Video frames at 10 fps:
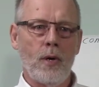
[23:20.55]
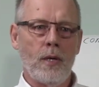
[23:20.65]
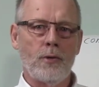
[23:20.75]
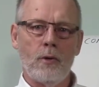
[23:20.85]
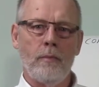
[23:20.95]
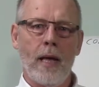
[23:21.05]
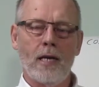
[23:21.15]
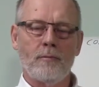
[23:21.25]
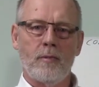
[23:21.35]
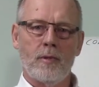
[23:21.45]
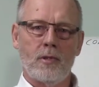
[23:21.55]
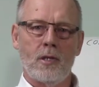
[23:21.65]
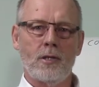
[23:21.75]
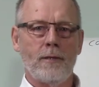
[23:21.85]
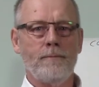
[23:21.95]
into a management
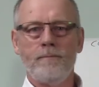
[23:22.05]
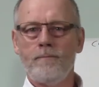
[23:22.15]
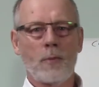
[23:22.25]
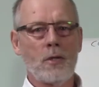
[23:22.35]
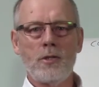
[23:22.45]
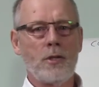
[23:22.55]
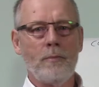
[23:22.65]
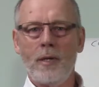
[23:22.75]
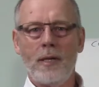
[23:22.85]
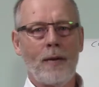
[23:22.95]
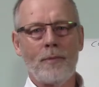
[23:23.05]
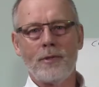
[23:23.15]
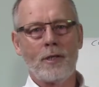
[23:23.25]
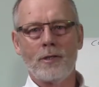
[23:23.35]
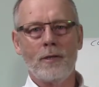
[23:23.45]
position shouldn't be in that
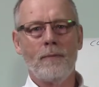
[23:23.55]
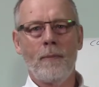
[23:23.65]
position.